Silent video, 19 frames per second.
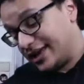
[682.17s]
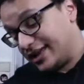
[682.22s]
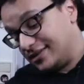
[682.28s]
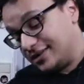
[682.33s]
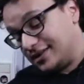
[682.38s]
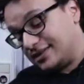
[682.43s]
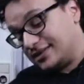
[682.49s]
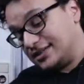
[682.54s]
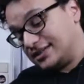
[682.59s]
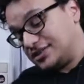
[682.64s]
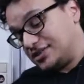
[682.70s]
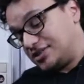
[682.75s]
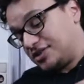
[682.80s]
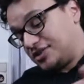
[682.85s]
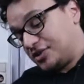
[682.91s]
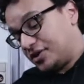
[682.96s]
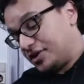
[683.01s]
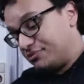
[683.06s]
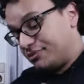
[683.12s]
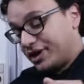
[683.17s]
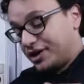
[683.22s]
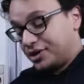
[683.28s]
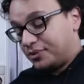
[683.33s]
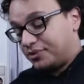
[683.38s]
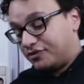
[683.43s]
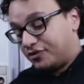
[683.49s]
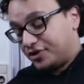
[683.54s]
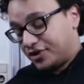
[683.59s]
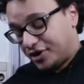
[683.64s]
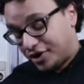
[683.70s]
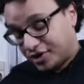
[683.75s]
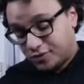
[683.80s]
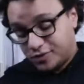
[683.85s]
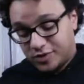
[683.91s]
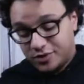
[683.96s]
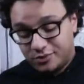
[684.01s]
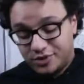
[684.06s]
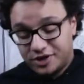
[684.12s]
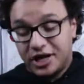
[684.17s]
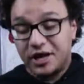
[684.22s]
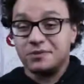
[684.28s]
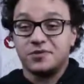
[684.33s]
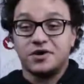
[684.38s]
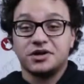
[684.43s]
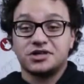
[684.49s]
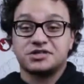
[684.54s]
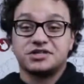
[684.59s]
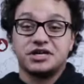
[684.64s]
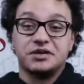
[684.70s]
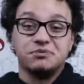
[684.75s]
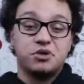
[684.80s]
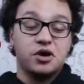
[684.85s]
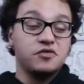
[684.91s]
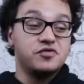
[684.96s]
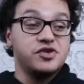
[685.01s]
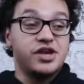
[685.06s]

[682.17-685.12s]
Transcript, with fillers: and that this story made up for the other one, but I'm gonna say both